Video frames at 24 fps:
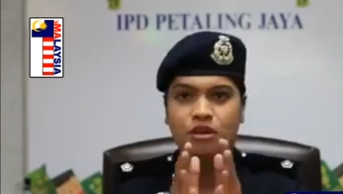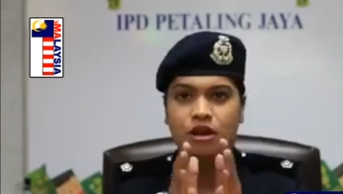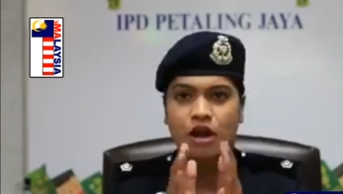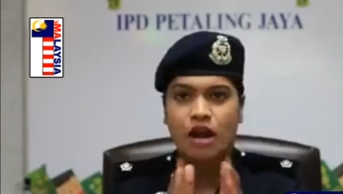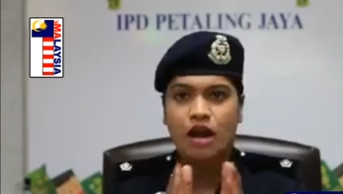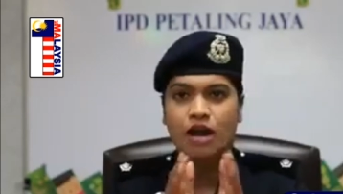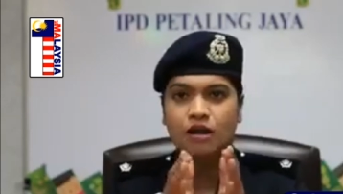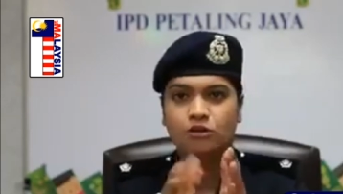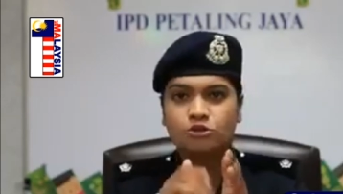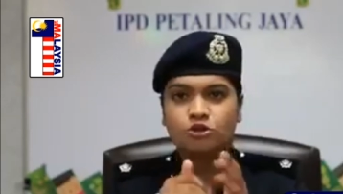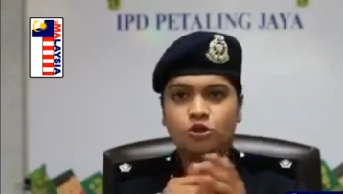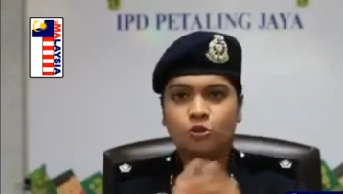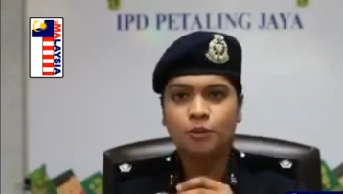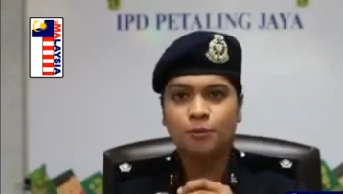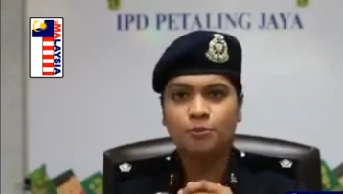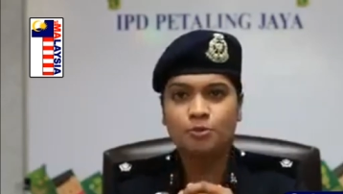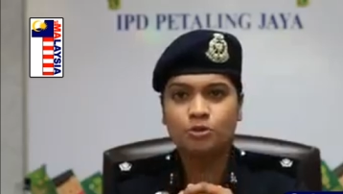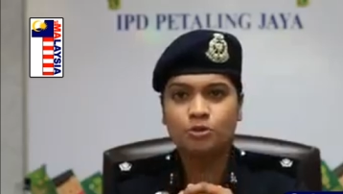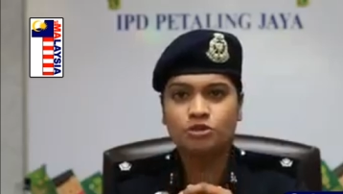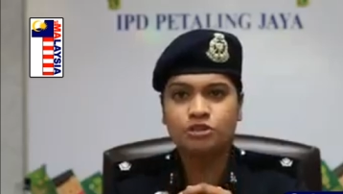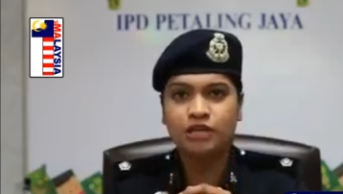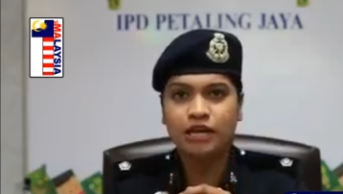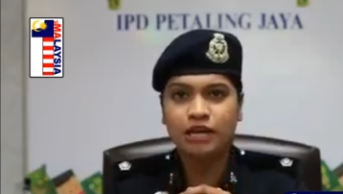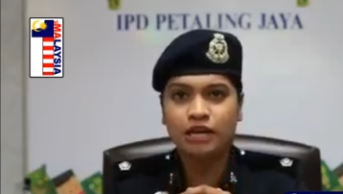How do we
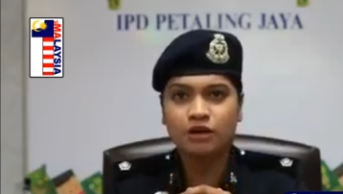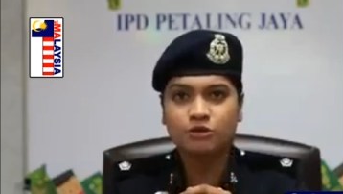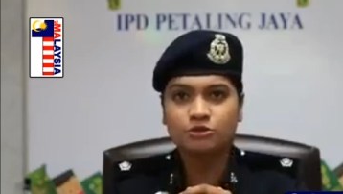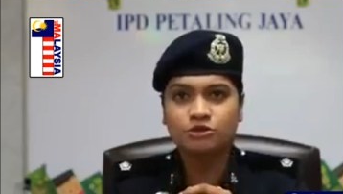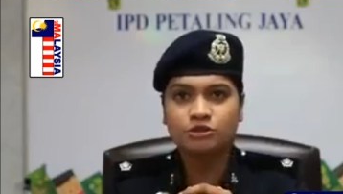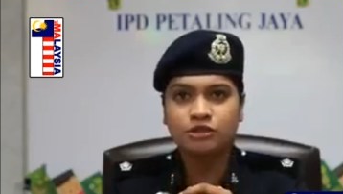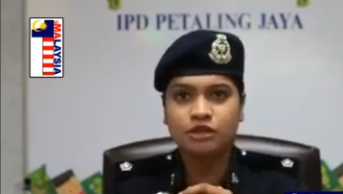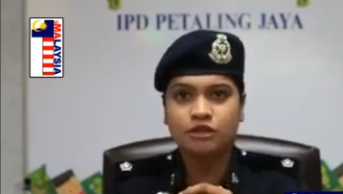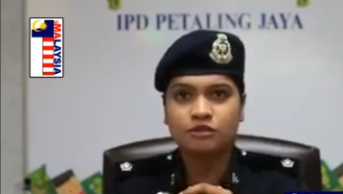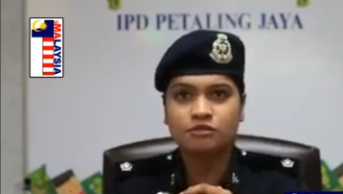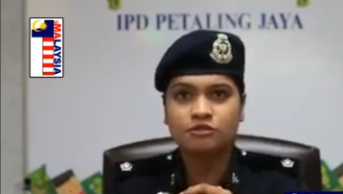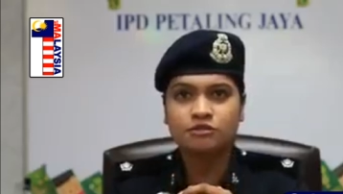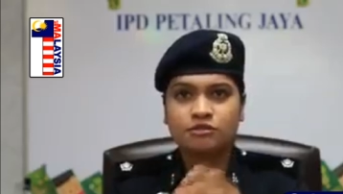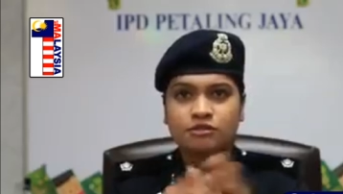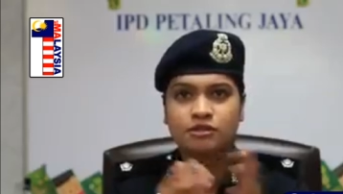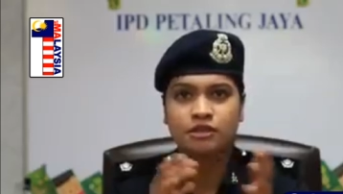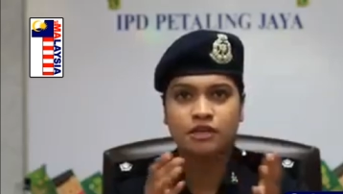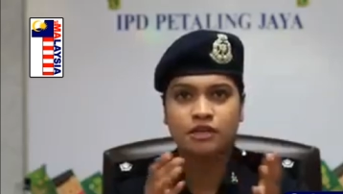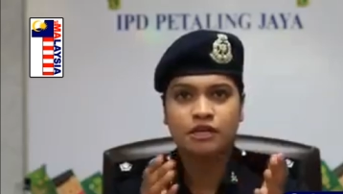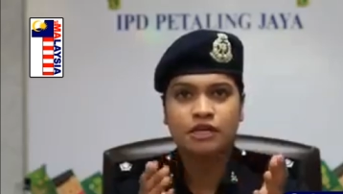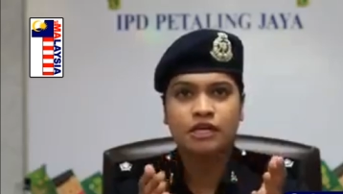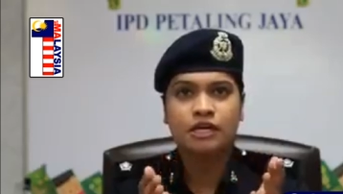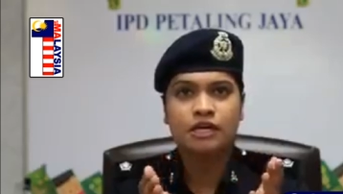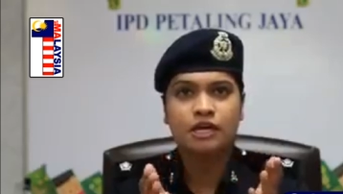protect ourselves?
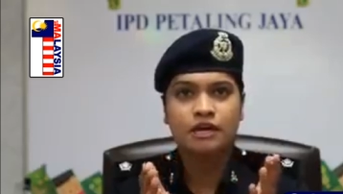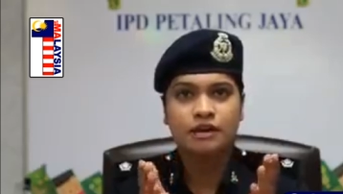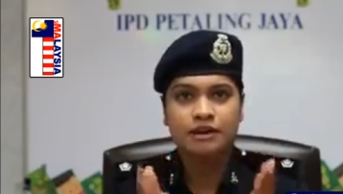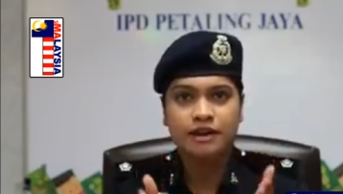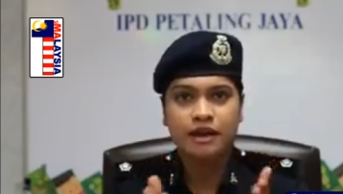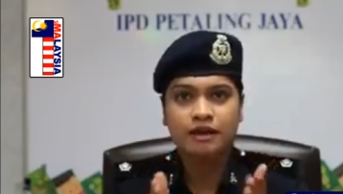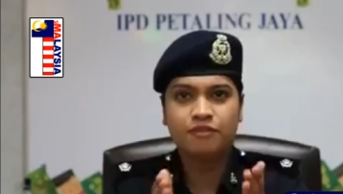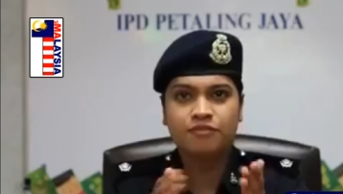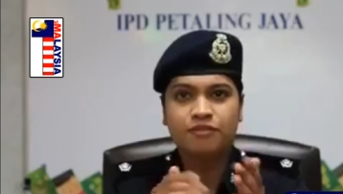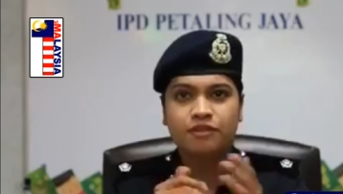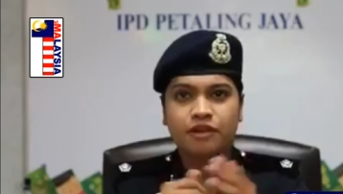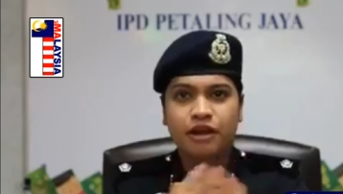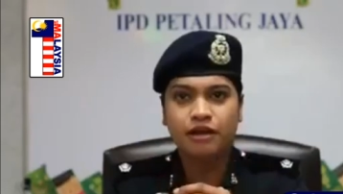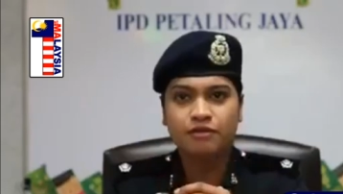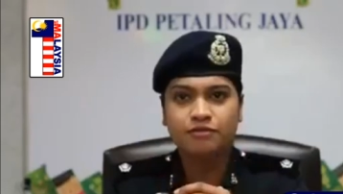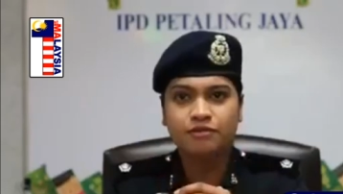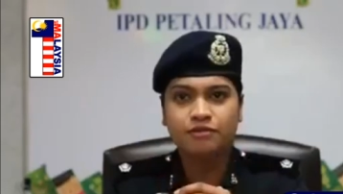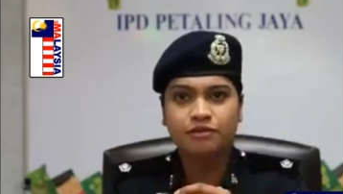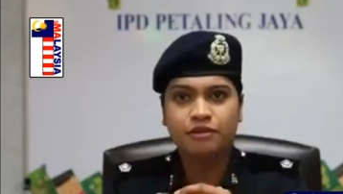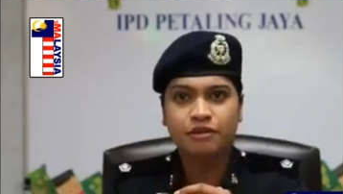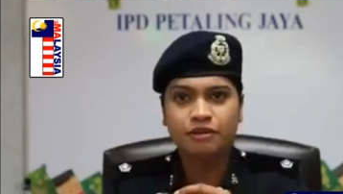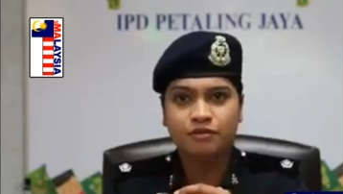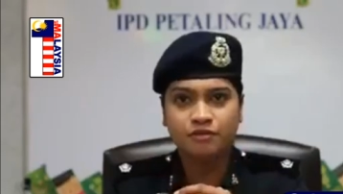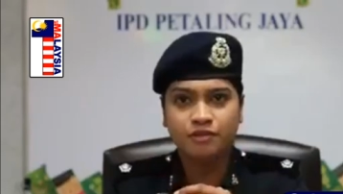Never
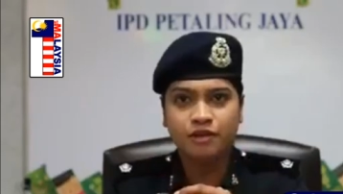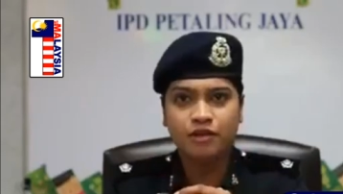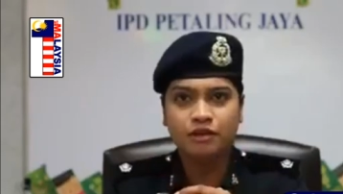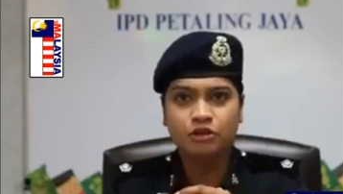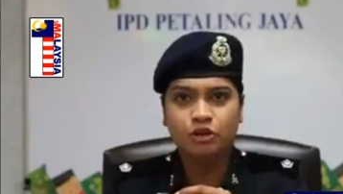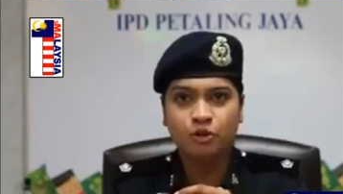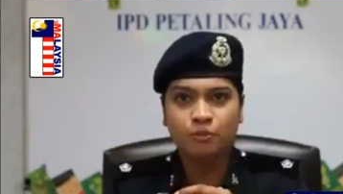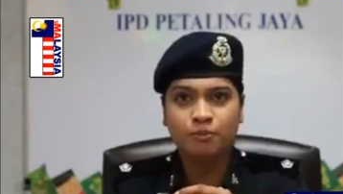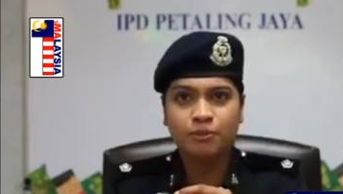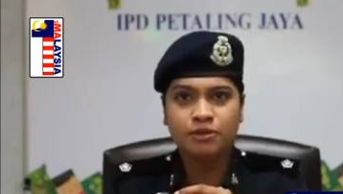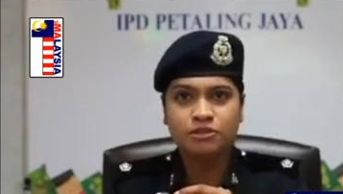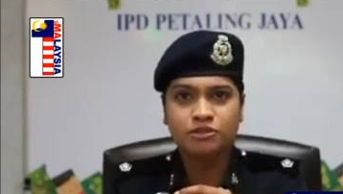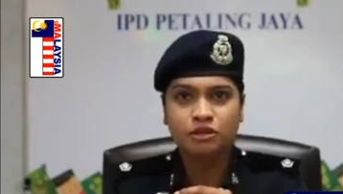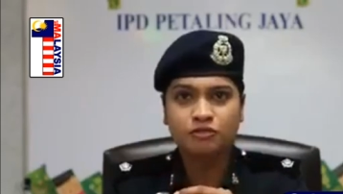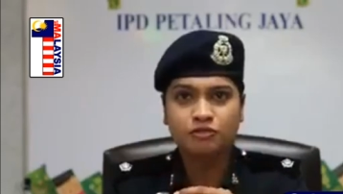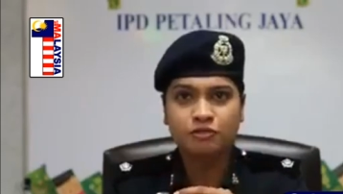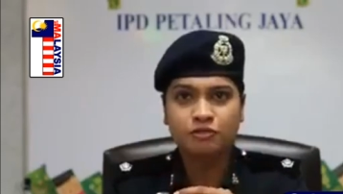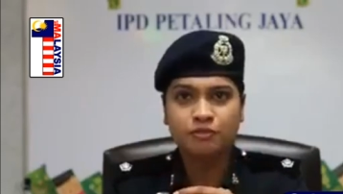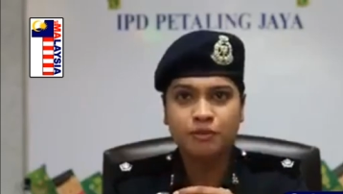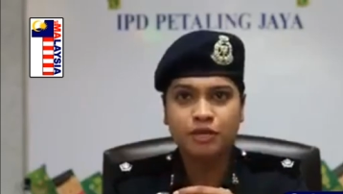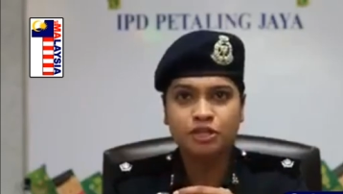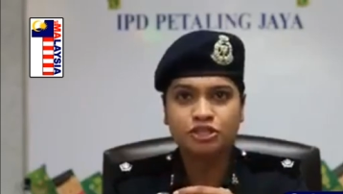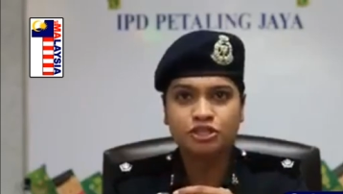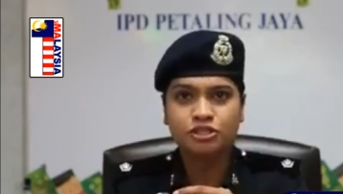ever reveal your personal
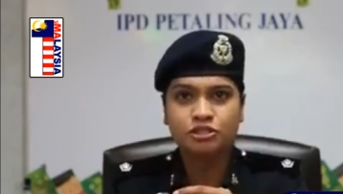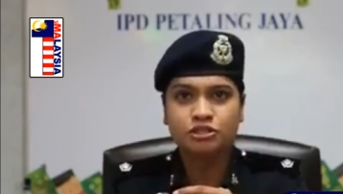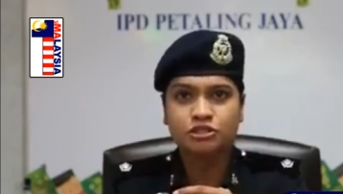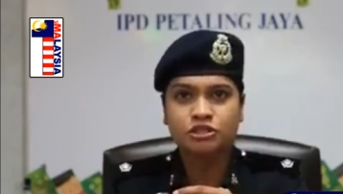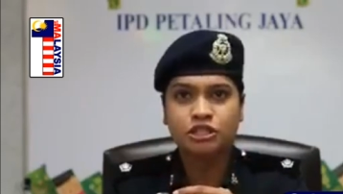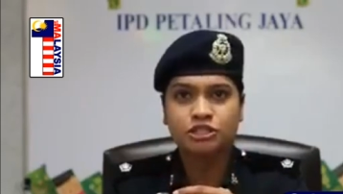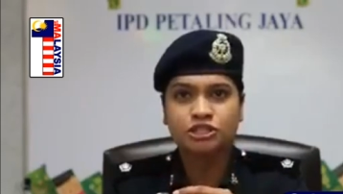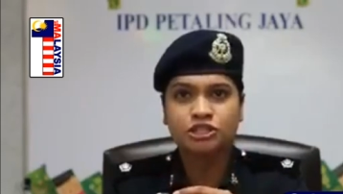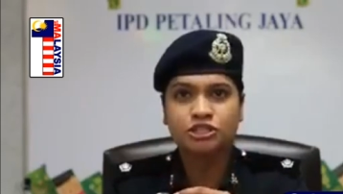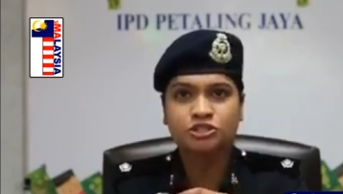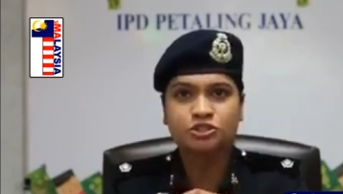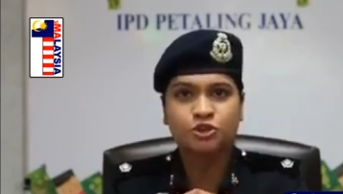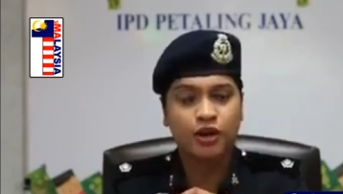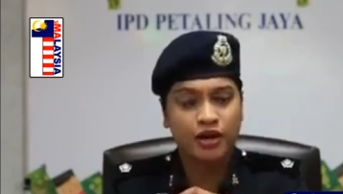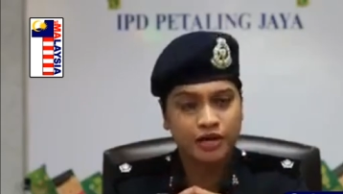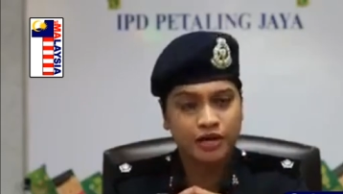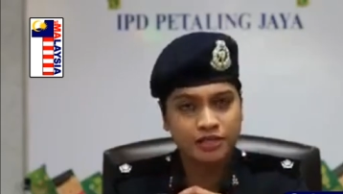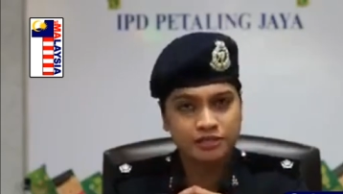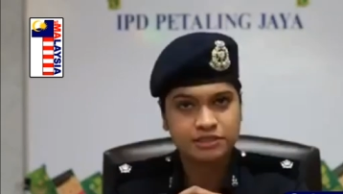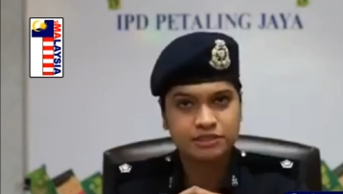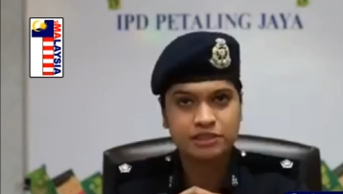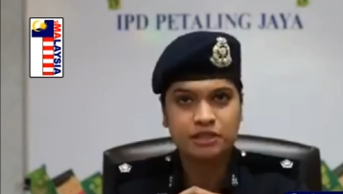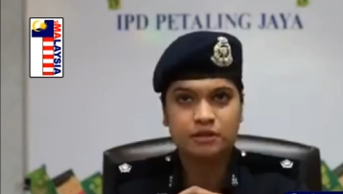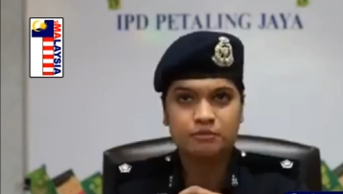information such as your
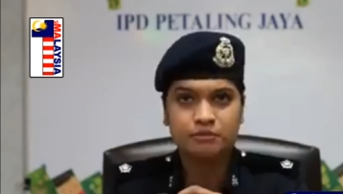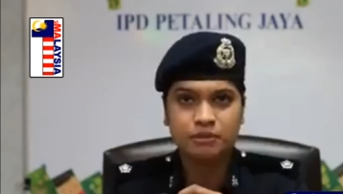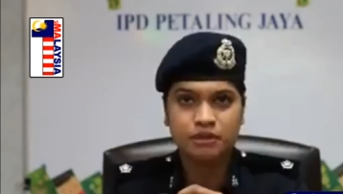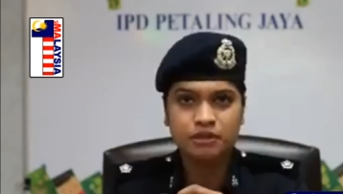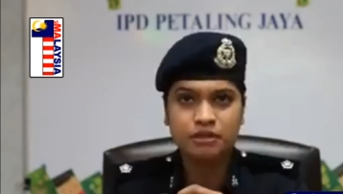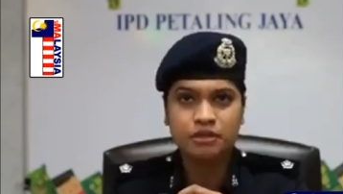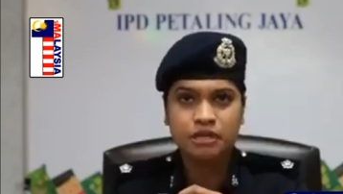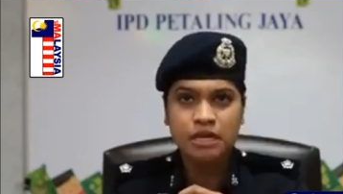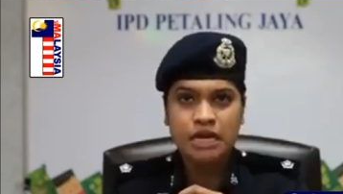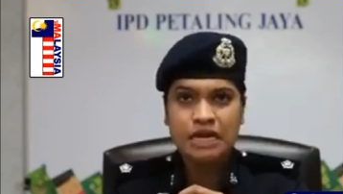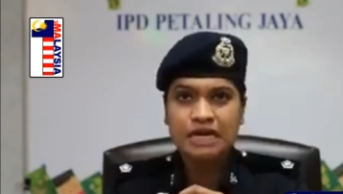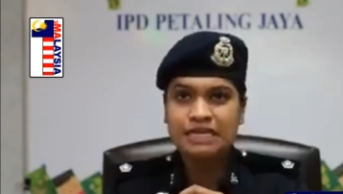IC number,